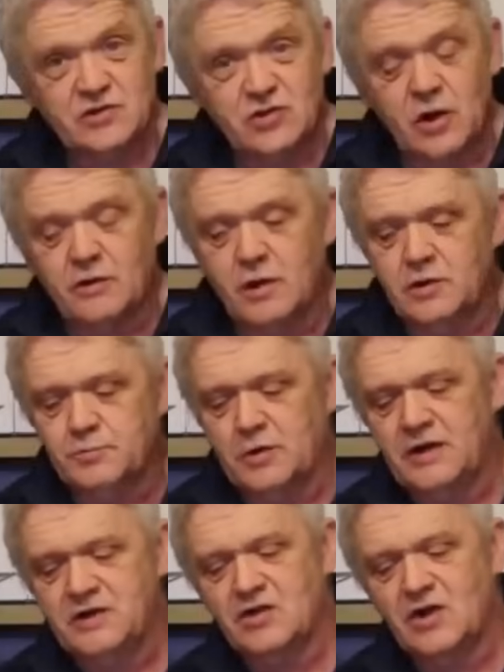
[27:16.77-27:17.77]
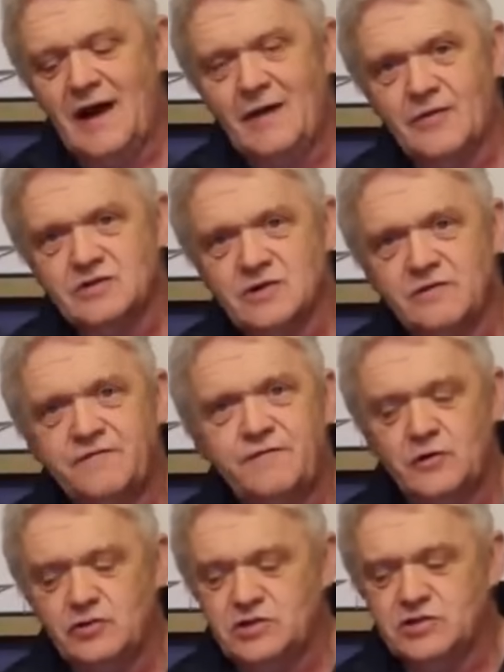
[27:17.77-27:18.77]
There's the toroid blade there, there's a
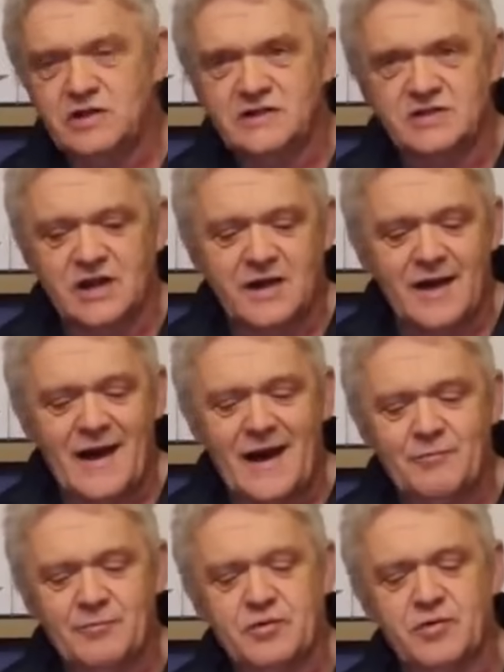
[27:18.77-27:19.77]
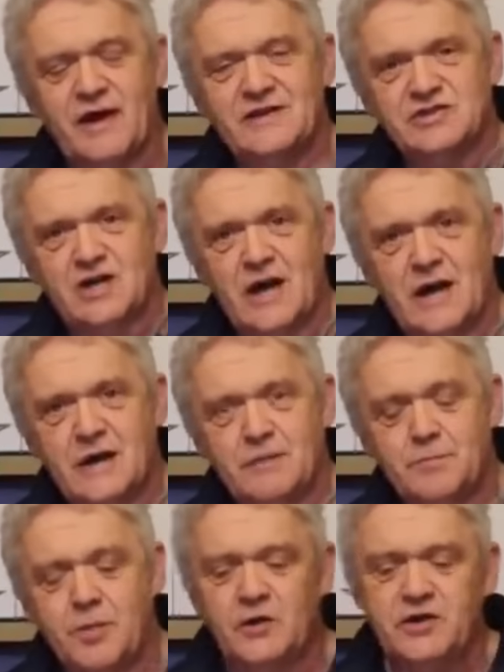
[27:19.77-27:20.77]
foot, there's a cap, there's a
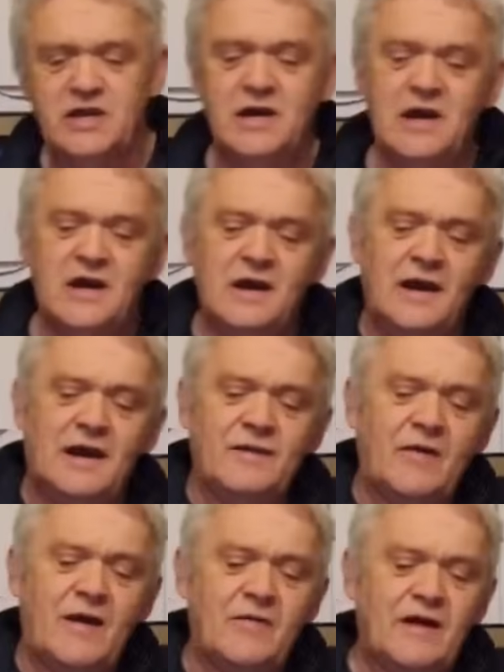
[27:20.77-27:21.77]
body, and